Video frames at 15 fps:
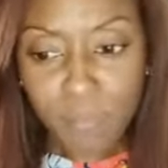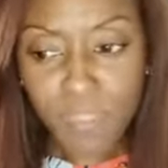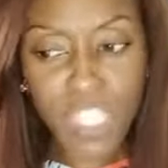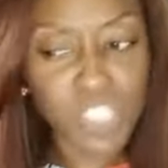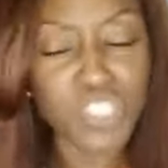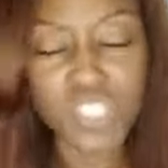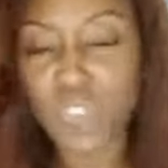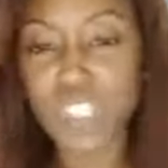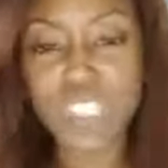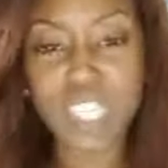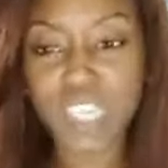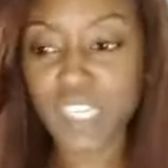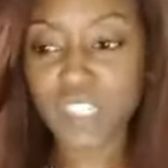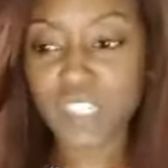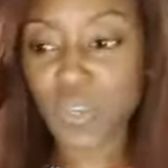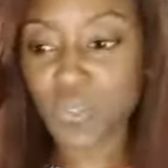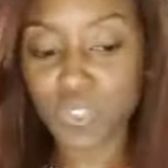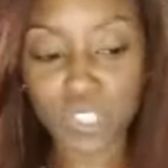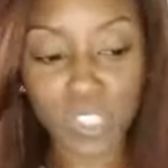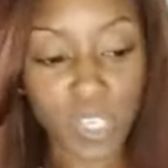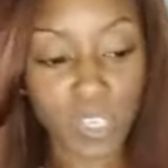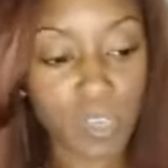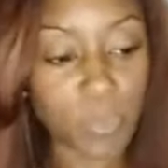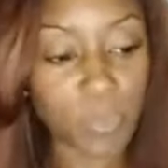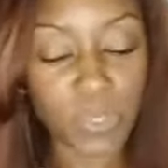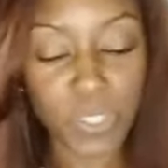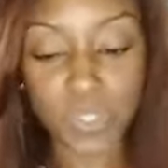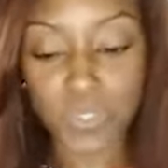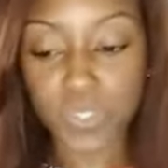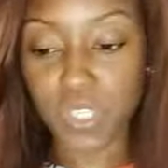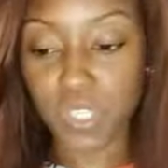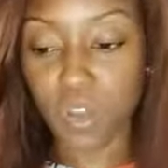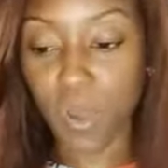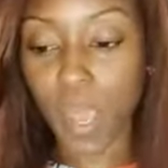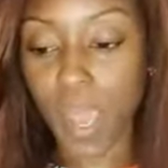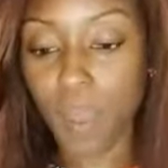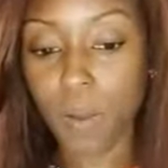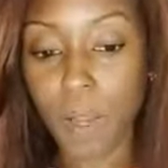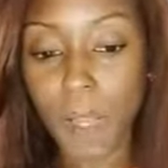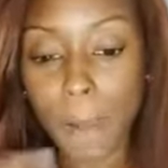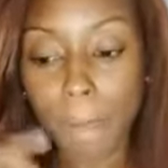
you know, just like I told you a couple years ago, how,